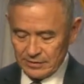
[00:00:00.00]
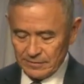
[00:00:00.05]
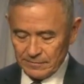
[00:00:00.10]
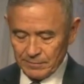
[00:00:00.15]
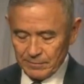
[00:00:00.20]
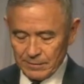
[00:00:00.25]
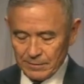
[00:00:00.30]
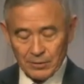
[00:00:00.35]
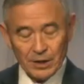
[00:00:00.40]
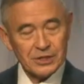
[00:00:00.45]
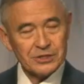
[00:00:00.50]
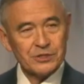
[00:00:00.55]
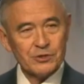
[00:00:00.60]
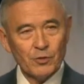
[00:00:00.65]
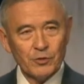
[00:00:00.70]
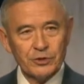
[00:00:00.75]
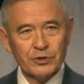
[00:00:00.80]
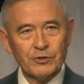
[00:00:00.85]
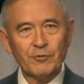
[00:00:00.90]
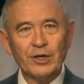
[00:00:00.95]
Plus,
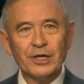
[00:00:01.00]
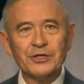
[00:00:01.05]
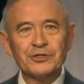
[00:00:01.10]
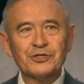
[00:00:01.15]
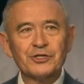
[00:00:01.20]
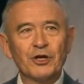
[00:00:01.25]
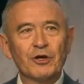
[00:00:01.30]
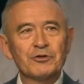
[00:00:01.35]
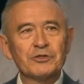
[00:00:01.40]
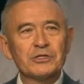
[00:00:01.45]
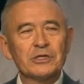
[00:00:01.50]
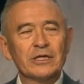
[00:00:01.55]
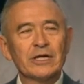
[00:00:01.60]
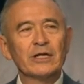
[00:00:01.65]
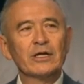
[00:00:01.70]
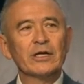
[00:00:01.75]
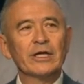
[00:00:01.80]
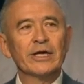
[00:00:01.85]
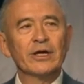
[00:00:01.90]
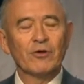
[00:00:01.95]
North Korea shows little
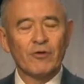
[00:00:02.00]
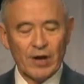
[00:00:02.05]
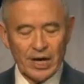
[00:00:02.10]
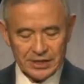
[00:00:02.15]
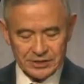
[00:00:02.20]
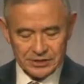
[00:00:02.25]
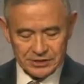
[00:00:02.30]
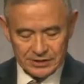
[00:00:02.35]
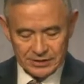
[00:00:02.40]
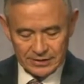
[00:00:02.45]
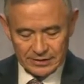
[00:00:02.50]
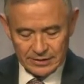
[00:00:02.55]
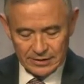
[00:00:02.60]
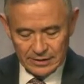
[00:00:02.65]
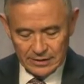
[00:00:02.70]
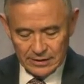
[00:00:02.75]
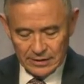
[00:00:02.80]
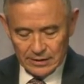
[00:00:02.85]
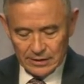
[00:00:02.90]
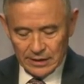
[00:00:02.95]
interest
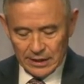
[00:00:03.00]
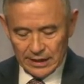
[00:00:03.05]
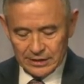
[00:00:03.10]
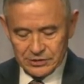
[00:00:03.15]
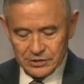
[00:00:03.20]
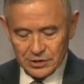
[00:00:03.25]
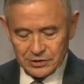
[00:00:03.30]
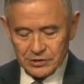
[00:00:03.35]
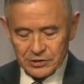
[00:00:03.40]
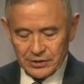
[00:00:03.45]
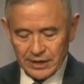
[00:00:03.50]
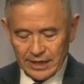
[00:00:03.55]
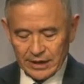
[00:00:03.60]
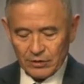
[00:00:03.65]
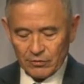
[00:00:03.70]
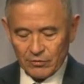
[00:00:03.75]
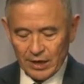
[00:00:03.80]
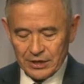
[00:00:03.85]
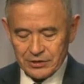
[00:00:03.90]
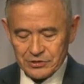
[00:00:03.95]
in such a
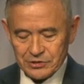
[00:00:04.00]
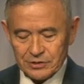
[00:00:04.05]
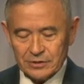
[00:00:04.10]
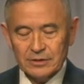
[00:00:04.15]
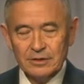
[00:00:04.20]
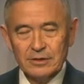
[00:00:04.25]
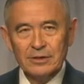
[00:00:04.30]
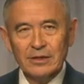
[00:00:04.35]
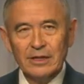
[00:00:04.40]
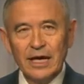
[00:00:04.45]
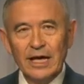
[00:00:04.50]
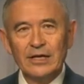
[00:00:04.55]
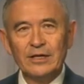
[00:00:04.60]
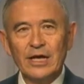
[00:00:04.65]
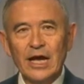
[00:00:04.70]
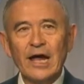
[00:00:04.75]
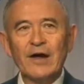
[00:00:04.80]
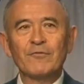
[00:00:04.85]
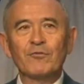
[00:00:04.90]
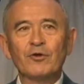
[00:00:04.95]
declaration and
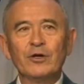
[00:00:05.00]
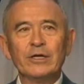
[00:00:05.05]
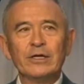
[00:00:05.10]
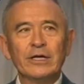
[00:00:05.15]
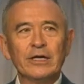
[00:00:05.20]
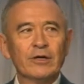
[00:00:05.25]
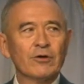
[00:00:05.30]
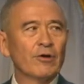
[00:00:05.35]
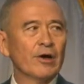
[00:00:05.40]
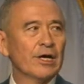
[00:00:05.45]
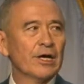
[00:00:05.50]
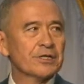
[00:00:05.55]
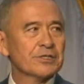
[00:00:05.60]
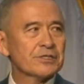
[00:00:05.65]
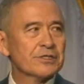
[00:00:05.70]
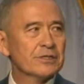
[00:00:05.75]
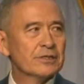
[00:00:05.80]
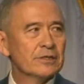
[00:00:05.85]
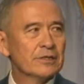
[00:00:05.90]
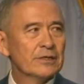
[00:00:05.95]
every interest
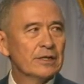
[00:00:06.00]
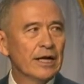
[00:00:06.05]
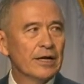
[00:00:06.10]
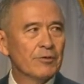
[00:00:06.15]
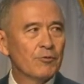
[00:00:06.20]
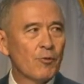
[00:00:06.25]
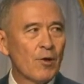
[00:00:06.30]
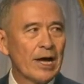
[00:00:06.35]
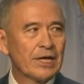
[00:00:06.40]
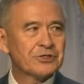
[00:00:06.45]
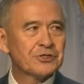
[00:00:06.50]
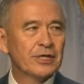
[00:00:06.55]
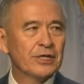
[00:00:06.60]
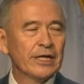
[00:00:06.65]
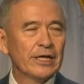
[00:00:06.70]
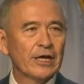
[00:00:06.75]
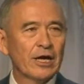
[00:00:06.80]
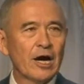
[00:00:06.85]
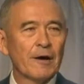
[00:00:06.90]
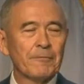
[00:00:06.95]
in
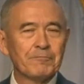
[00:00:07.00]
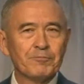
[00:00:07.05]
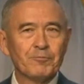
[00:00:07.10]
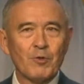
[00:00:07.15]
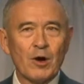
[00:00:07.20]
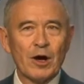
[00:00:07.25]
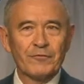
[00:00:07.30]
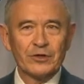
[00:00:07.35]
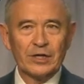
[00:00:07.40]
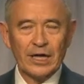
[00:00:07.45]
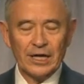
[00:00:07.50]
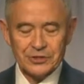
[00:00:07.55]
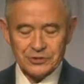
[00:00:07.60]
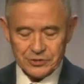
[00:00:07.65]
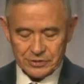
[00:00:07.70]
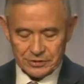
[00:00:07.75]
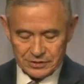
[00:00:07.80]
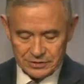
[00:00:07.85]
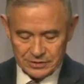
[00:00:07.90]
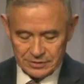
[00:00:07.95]
ratcheting up
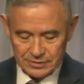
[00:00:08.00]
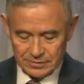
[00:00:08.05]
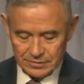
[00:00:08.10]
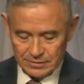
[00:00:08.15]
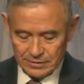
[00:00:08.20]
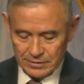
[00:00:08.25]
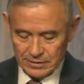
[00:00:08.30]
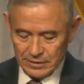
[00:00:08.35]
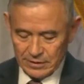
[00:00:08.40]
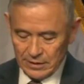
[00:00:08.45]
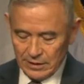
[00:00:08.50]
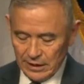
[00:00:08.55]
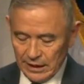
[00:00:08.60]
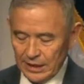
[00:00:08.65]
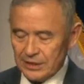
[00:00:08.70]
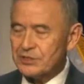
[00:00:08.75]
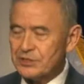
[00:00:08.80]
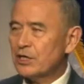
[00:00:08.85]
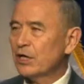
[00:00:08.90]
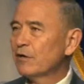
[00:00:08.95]
provocations.
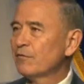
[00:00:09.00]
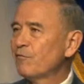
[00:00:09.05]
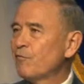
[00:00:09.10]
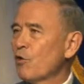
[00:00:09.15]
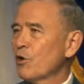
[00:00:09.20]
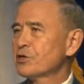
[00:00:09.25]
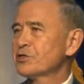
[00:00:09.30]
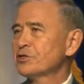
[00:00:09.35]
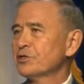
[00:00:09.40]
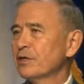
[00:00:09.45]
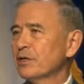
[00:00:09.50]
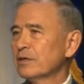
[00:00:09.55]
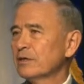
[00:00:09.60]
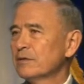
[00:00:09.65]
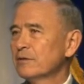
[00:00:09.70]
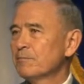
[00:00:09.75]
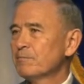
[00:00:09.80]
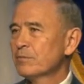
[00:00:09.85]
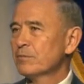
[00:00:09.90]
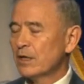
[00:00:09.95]
It's unfortunate
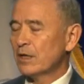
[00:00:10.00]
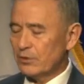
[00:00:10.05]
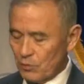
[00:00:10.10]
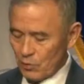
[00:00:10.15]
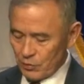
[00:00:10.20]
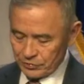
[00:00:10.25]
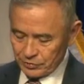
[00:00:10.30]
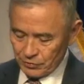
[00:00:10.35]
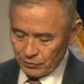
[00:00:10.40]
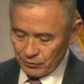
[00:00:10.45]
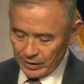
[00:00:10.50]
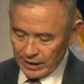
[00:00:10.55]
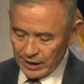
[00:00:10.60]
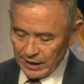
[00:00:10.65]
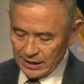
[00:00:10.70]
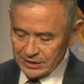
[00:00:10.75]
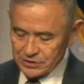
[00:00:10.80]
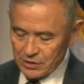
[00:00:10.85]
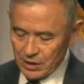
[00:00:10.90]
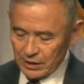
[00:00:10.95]
that North Korea
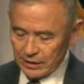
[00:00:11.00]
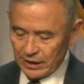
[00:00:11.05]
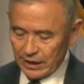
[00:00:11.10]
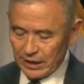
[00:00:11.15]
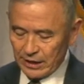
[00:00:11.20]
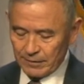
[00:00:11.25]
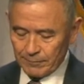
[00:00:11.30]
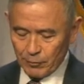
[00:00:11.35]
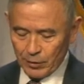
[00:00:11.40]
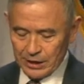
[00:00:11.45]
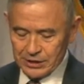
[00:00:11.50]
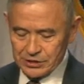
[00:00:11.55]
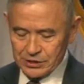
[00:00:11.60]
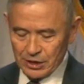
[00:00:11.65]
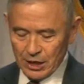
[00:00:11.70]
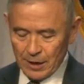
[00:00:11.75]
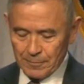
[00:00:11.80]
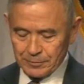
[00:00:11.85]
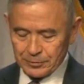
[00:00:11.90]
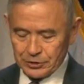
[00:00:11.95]
has not yet embraced the
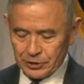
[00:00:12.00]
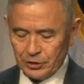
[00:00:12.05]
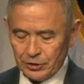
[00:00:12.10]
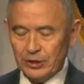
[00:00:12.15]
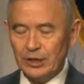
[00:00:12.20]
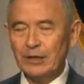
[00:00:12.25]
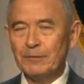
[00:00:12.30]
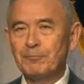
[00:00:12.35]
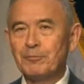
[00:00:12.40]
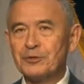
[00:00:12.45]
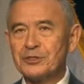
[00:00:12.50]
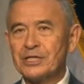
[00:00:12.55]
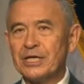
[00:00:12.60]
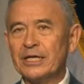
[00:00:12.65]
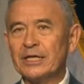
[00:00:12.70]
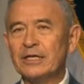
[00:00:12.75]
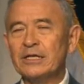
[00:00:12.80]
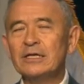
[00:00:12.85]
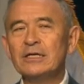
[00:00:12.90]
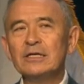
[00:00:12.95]
opportunity
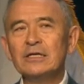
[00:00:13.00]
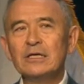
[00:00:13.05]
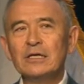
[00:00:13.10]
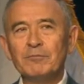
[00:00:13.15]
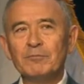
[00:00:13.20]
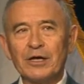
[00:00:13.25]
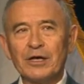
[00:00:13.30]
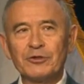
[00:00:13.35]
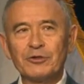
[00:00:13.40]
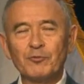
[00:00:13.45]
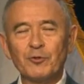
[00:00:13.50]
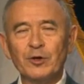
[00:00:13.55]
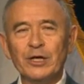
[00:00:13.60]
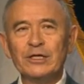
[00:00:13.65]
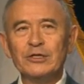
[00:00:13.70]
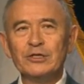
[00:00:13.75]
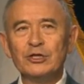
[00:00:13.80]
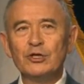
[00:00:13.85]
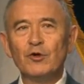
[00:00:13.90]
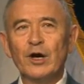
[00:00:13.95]
presented by three
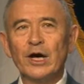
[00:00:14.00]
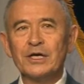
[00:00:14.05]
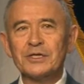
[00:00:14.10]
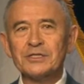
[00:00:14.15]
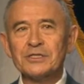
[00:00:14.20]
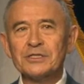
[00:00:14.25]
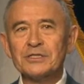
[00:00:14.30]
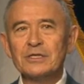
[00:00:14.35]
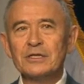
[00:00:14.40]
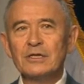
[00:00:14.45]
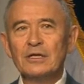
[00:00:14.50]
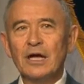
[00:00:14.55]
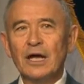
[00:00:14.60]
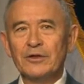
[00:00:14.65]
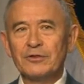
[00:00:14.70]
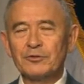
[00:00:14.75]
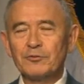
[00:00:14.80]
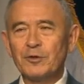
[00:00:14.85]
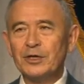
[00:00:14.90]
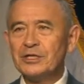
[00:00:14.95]
U.S. and
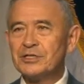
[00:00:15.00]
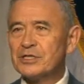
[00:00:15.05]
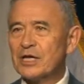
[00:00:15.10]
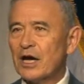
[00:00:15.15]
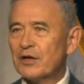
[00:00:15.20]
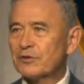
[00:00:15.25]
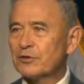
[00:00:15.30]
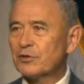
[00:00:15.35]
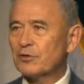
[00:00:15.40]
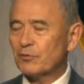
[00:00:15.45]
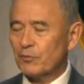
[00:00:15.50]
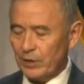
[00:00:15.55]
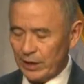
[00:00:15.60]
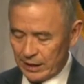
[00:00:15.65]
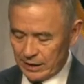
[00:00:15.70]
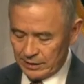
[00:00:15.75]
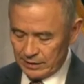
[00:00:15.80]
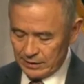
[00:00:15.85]
three South Korean